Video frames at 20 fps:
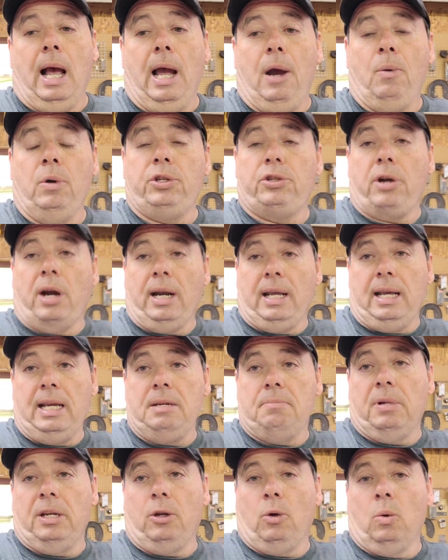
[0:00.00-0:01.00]
I always try to
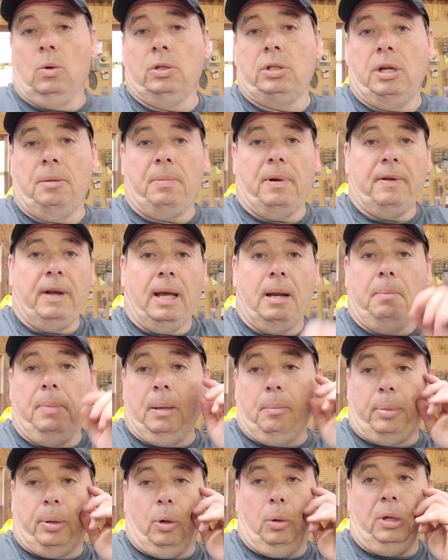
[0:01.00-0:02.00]
heat my doors up. I've got a
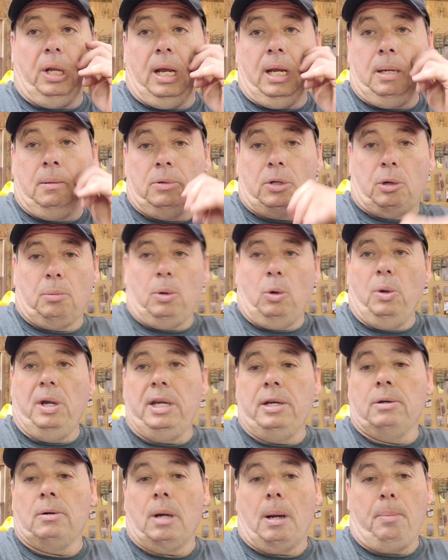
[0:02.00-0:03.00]
big propane turbo
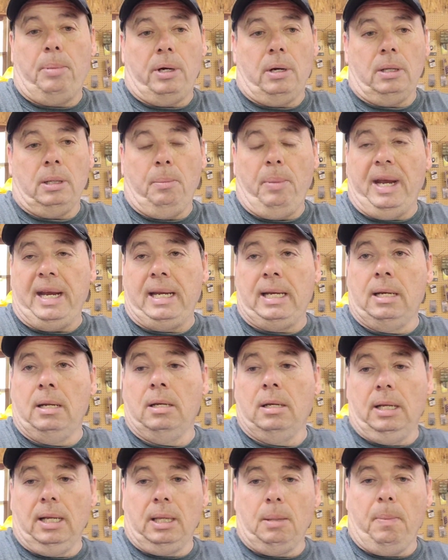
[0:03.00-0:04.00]
heater I'll put on the paint,
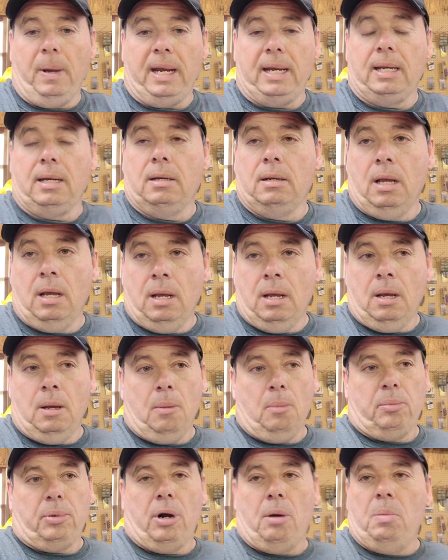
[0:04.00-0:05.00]
get the paint
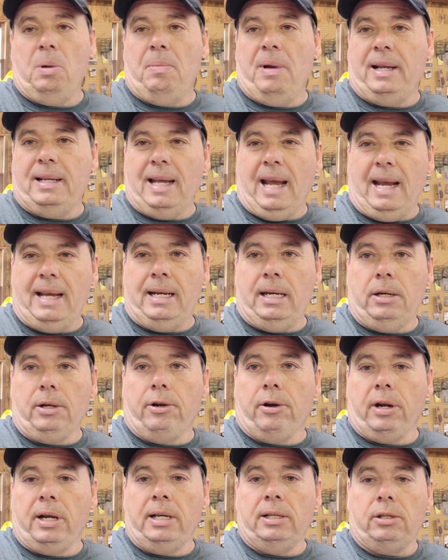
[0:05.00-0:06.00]
probably about to 80
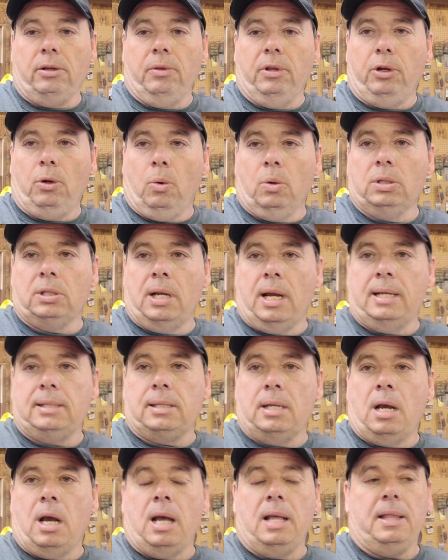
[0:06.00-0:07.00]
degrees so the door's
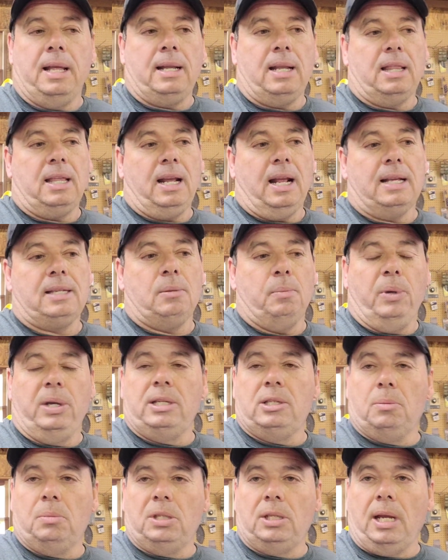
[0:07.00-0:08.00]
nice and hot. I think that's the
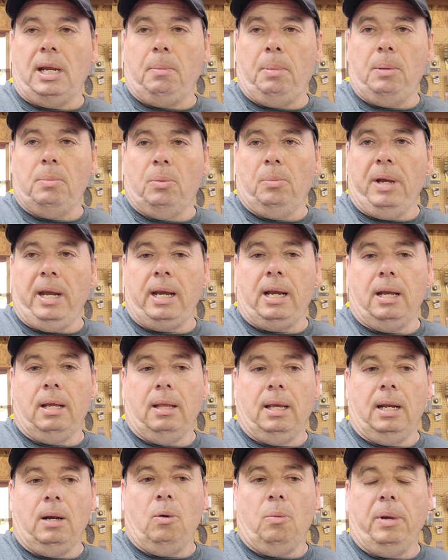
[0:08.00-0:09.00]
biggest mistake people
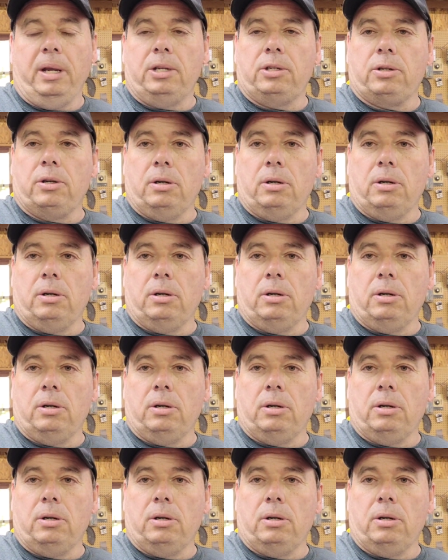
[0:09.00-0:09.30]
make. They don't make